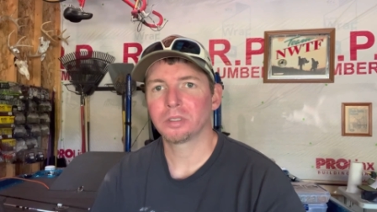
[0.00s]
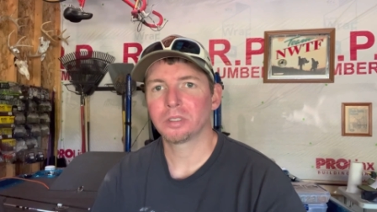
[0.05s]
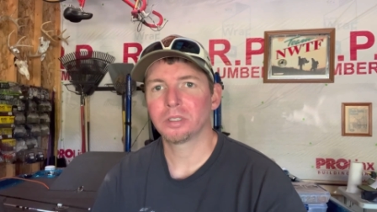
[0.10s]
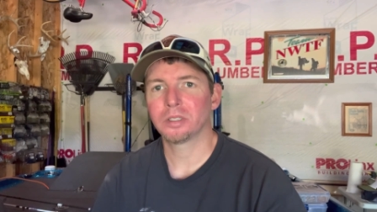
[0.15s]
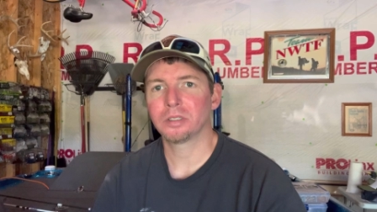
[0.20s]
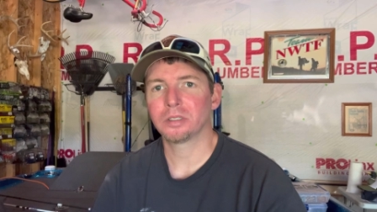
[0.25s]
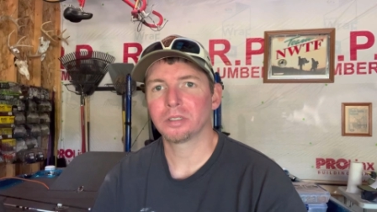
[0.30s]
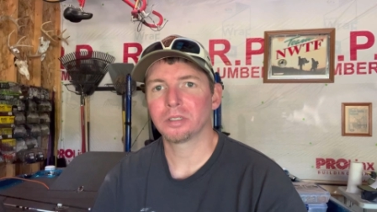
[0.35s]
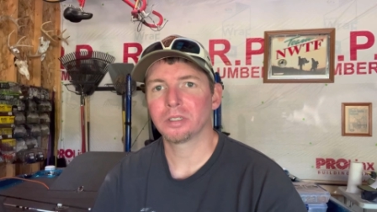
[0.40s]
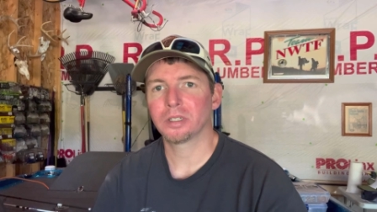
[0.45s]

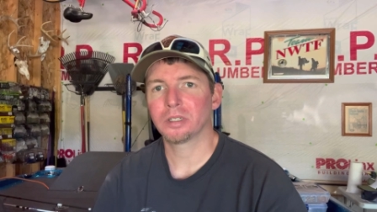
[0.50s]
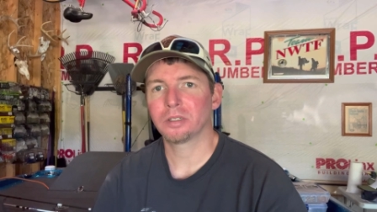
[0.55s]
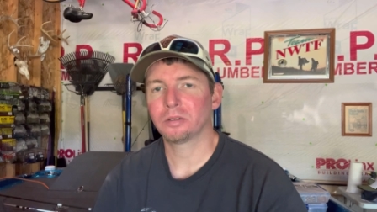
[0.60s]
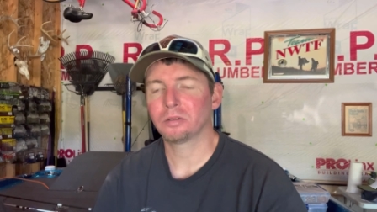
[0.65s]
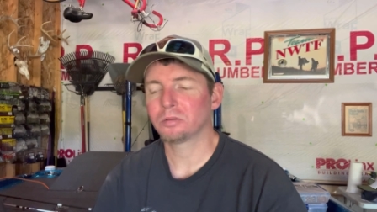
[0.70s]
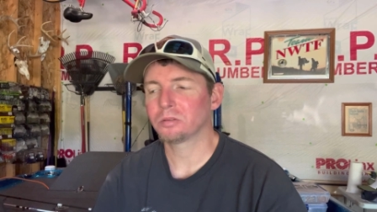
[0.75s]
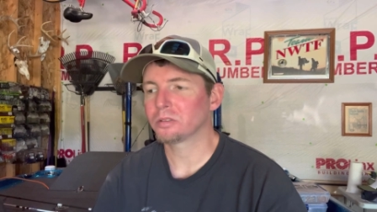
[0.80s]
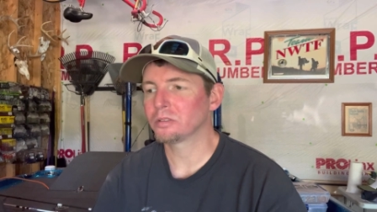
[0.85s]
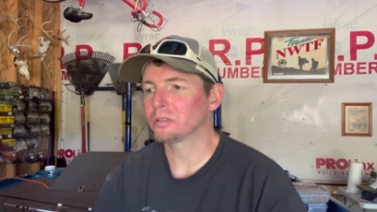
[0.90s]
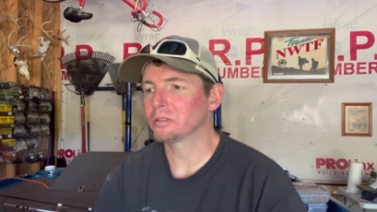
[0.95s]
getting together
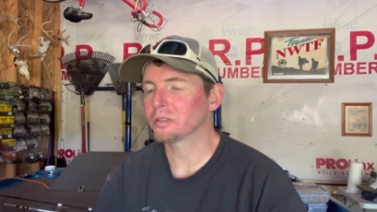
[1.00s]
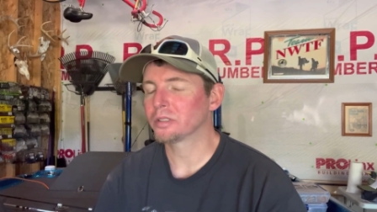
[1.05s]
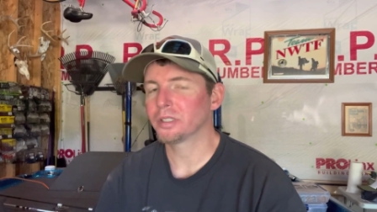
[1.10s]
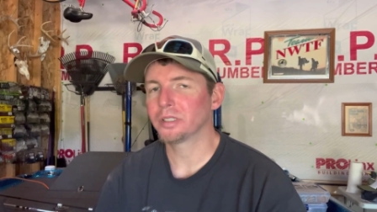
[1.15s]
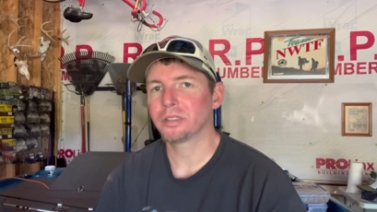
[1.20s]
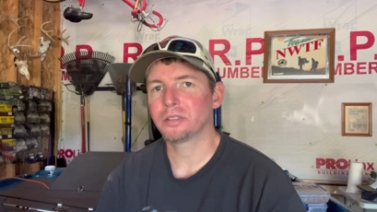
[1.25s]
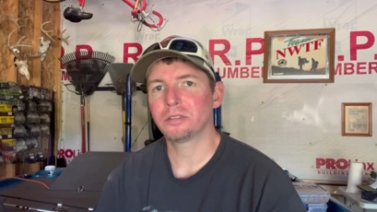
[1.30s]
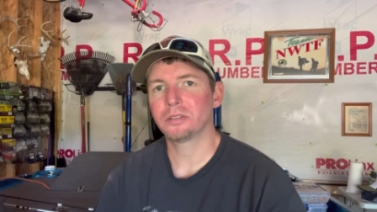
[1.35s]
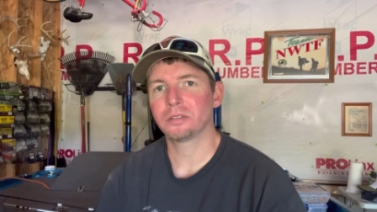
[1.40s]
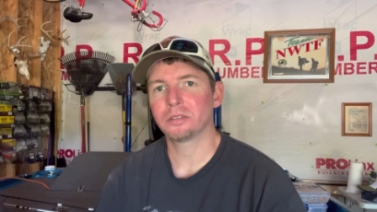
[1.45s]
with little
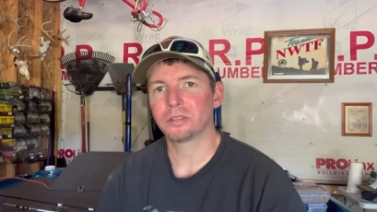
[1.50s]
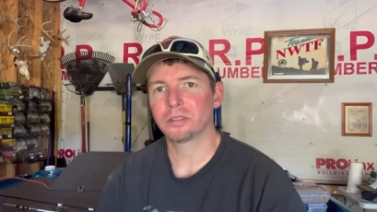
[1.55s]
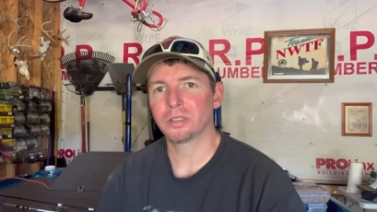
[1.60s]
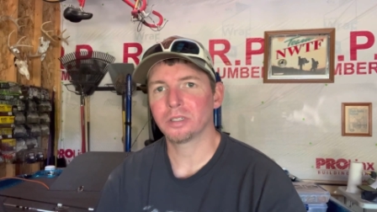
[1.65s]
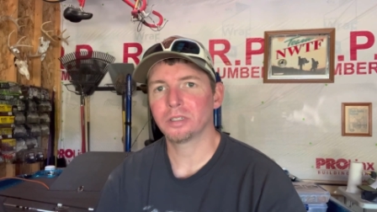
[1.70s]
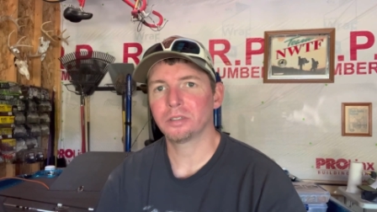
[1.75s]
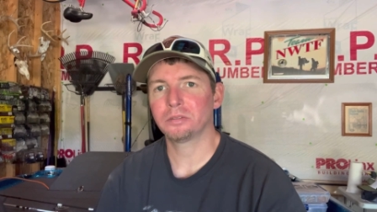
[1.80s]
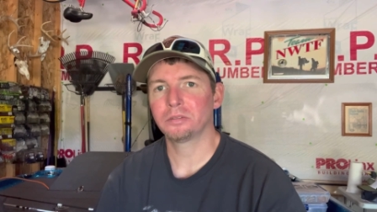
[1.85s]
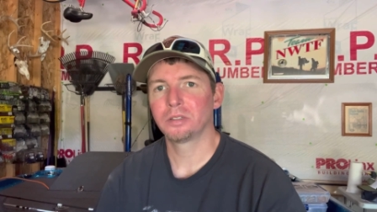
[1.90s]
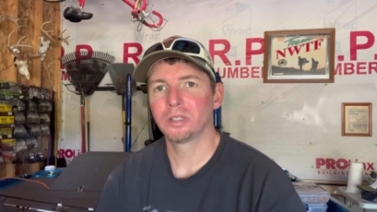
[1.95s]
kids and stuff.